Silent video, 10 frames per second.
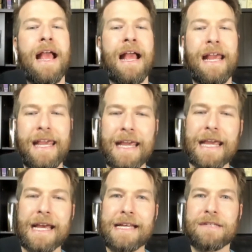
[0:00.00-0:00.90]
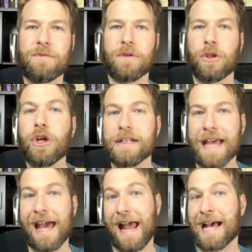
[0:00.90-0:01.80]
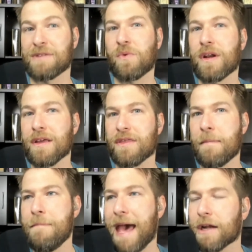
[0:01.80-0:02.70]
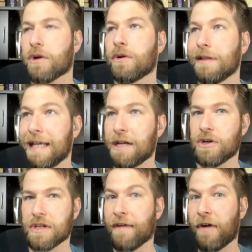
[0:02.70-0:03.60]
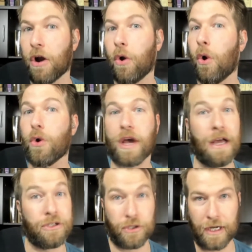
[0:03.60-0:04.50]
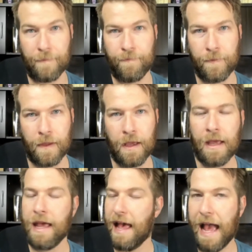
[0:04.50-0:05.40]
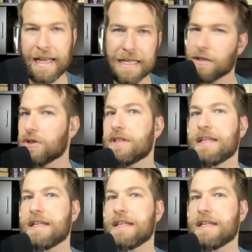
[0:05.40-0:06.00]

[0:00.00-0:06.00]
He is looked at as one of the medical leaders of our whole country. And he's looked